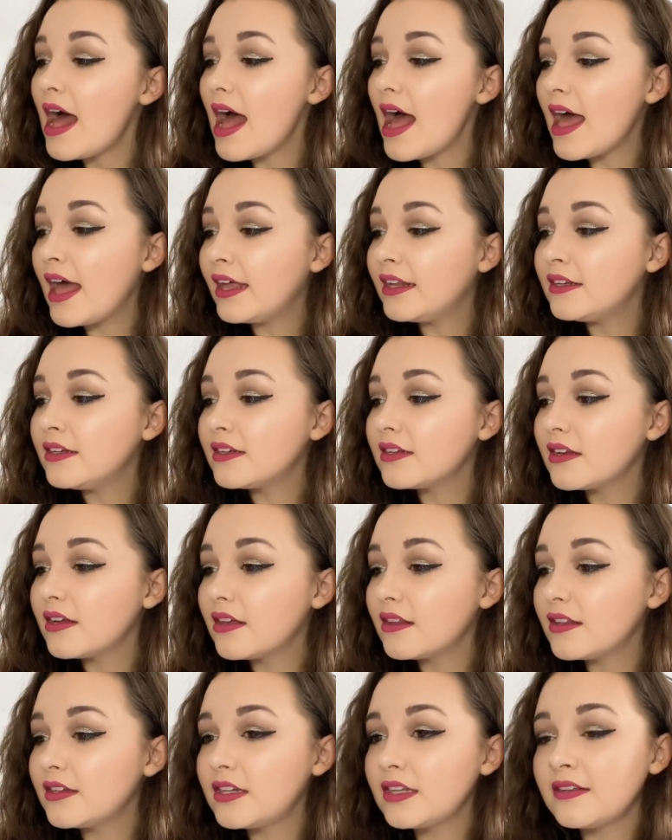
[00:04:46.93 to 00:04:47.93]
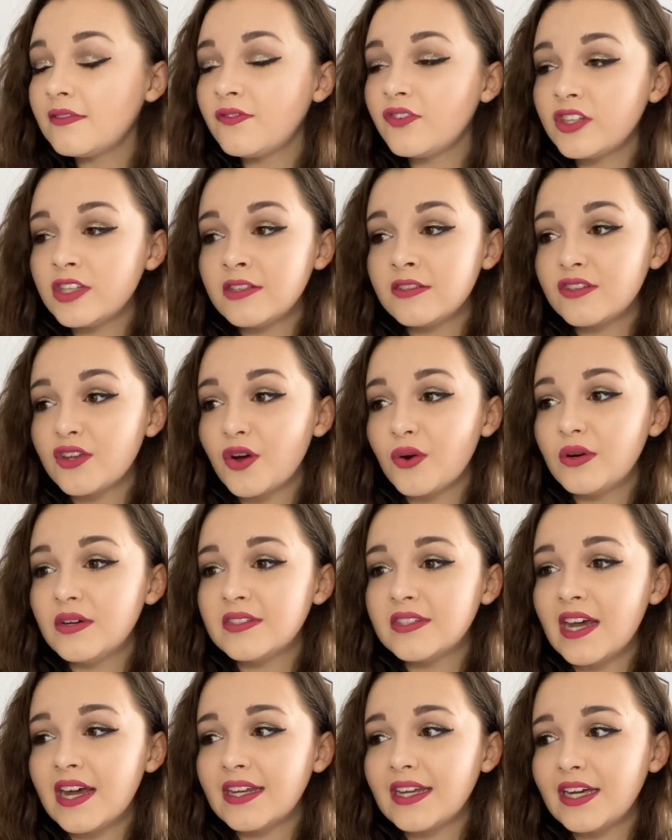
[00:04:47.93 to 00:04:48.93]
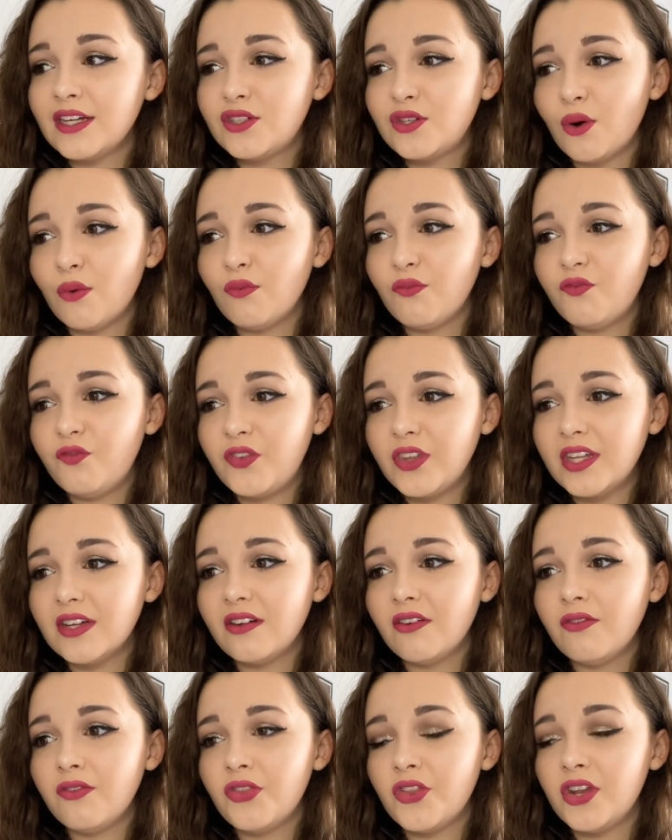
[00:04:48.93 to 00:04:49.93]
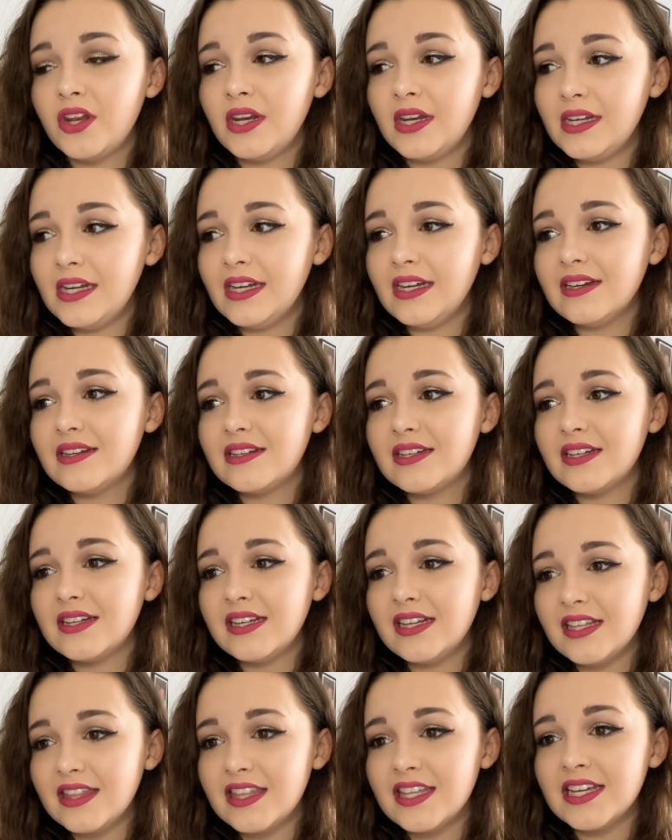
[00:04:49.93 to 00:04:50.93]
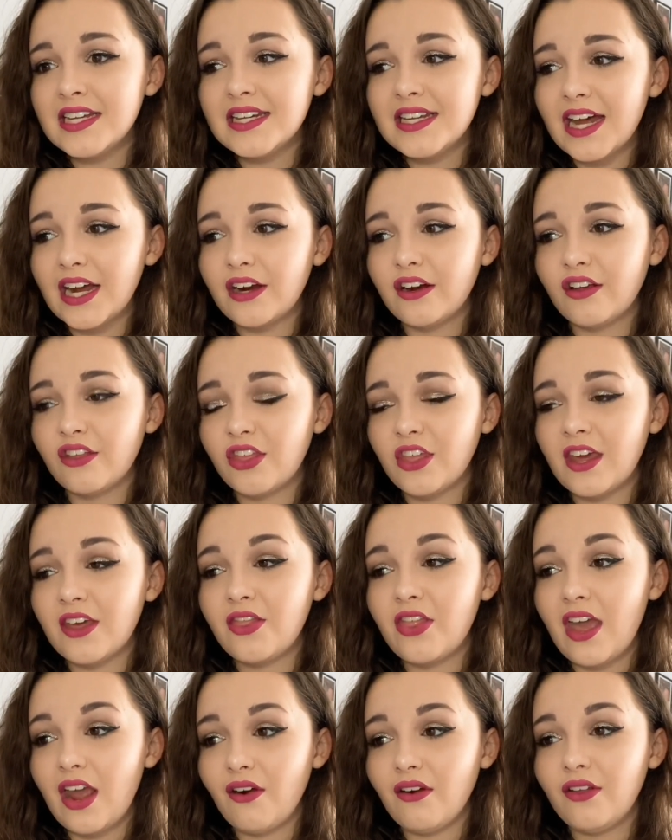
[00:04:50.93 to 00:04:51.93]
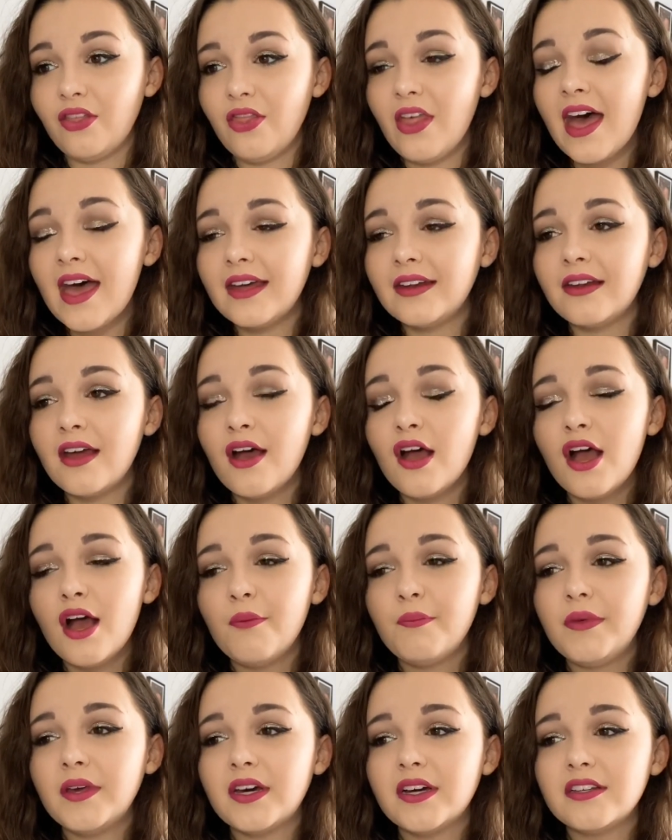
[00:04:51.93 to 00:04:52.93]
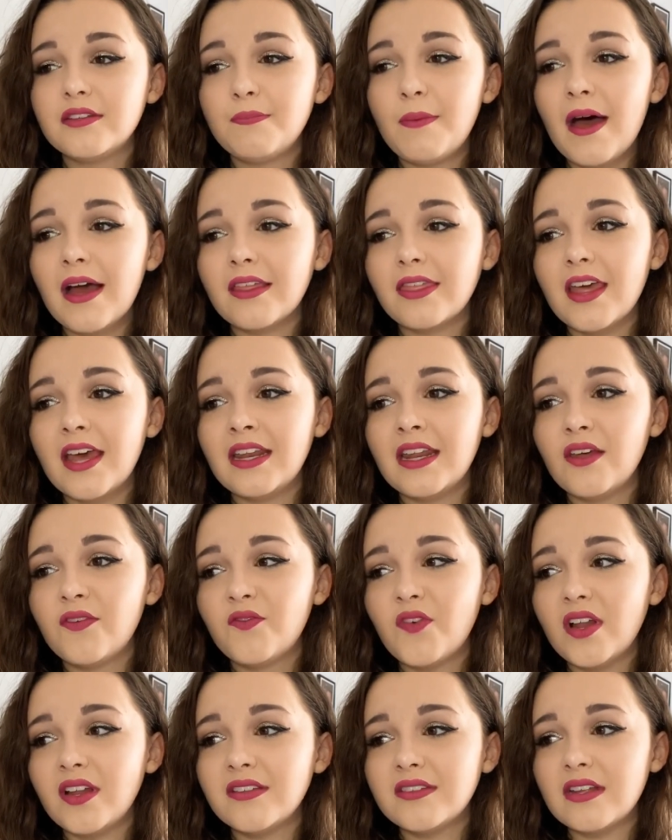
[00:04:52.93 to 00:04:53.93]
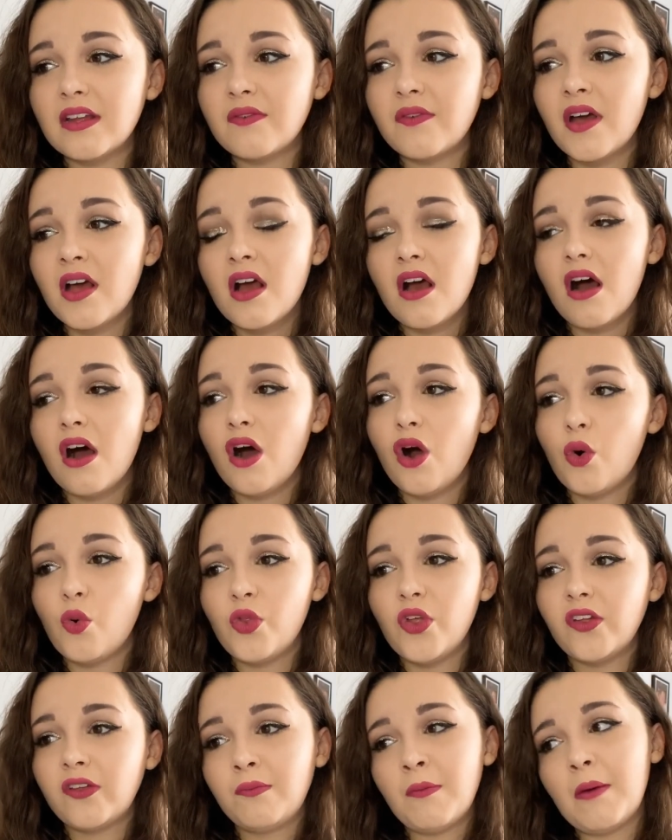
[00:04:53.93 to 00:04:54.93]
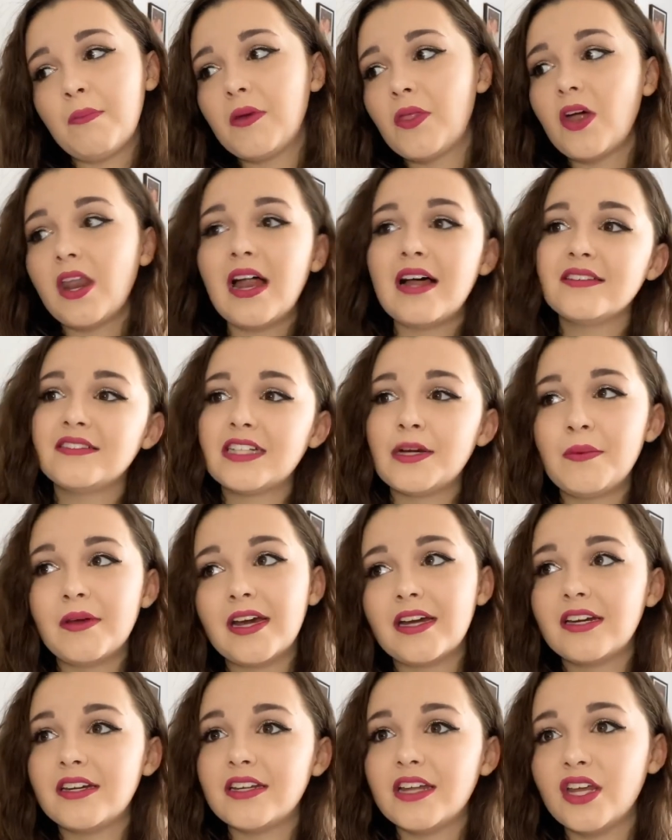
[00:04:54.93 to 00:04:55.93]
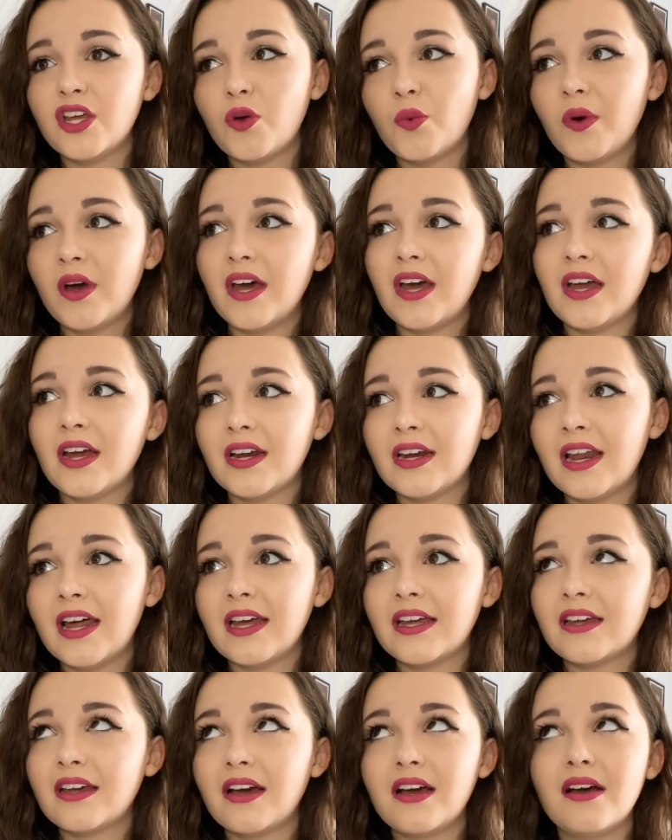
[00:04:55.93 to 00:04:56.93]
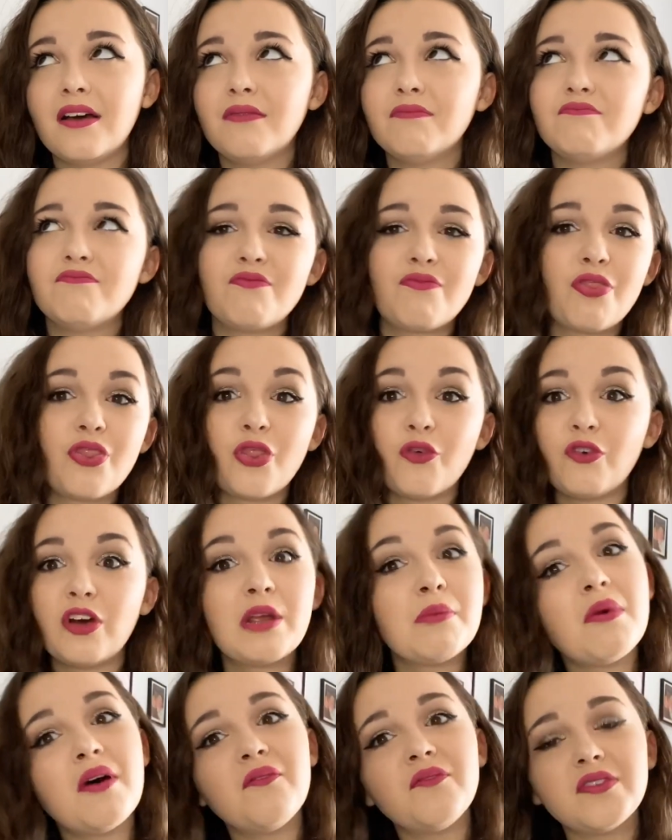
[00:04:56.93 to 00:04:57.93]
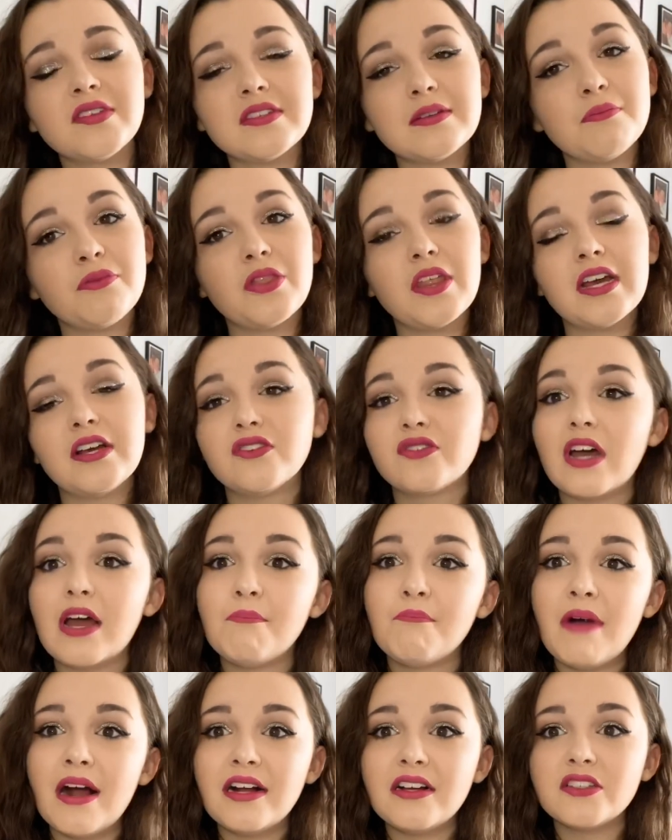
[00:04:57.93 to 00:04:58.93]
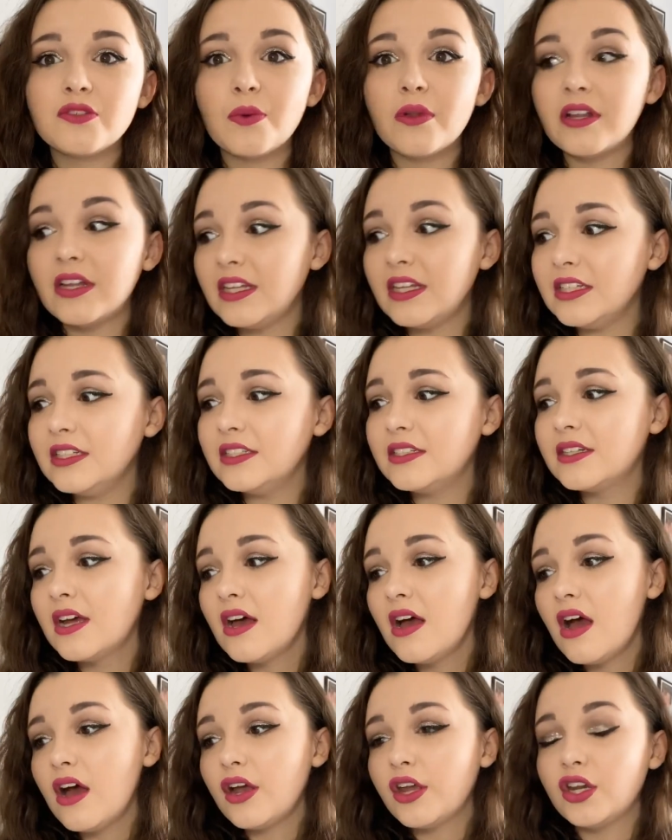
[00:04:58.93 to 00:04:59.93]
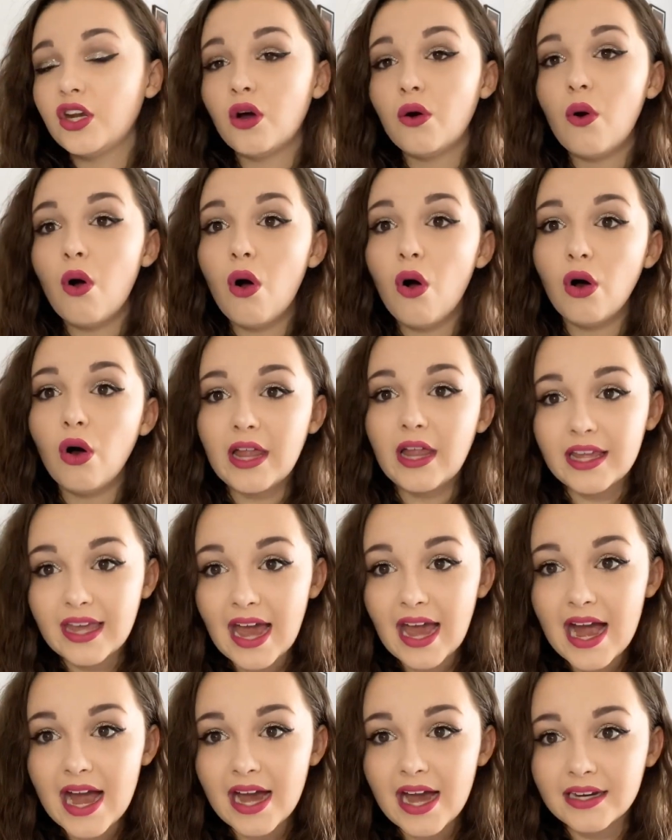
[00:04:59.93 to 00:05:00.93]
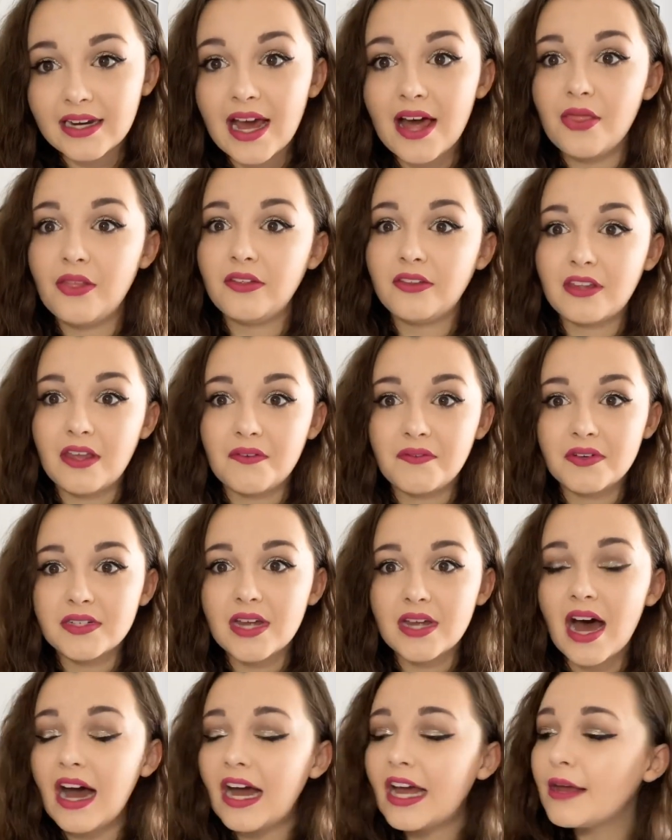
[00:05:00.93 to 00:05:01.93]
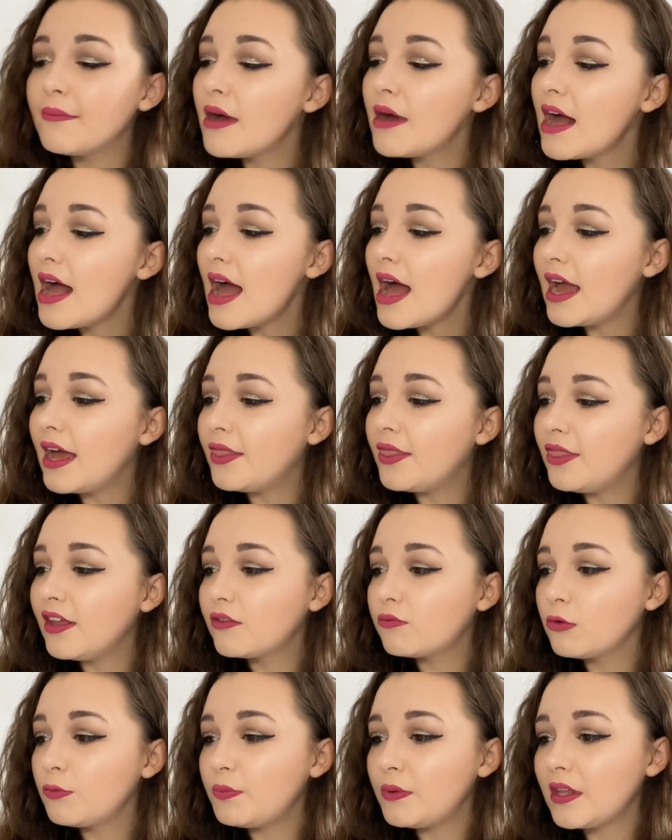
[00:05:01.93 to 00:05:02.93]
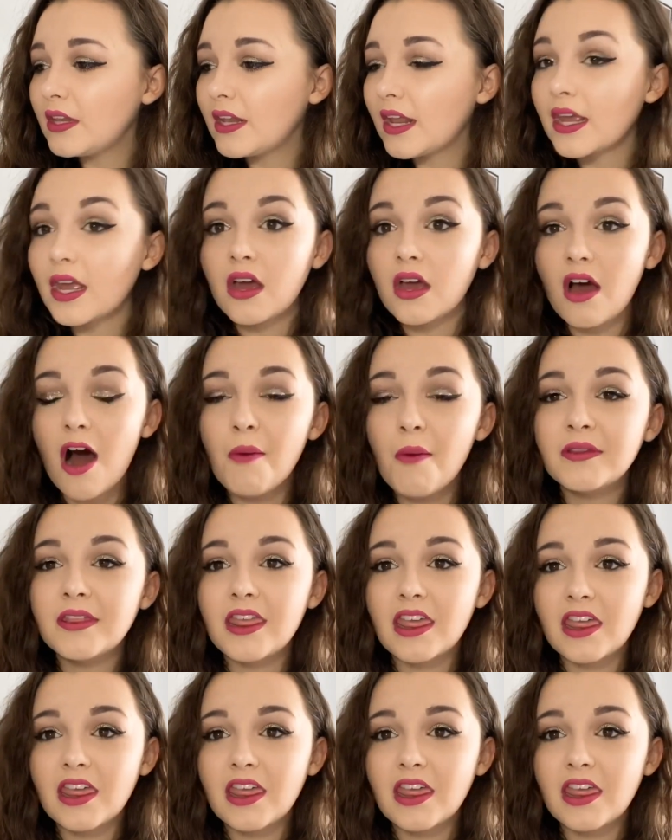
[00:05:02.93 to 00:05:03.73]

And the difference though is that I don't feel the need to eat the entire thing there and then because back then it felt as if, oh, this might be the last time I got a takeaway and like three months or something so I might as well eat you know all I can at this given time and this would be like a common